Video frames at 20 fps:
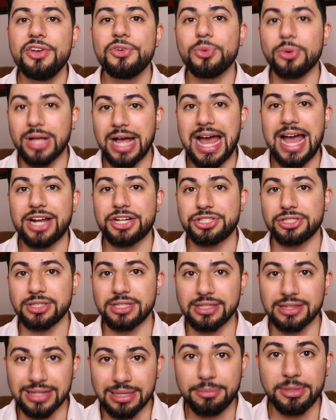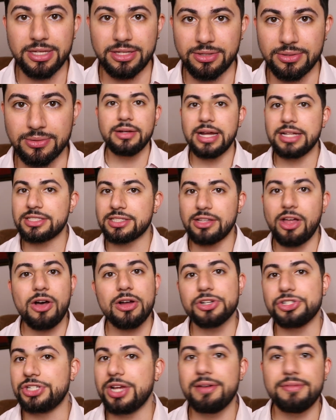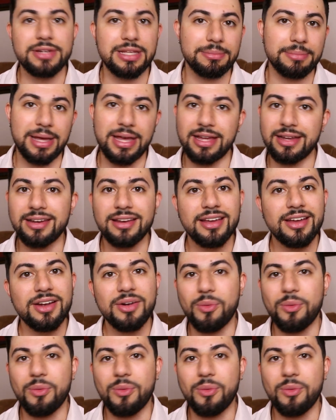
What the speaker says: will actually limit you. It's longevity, man.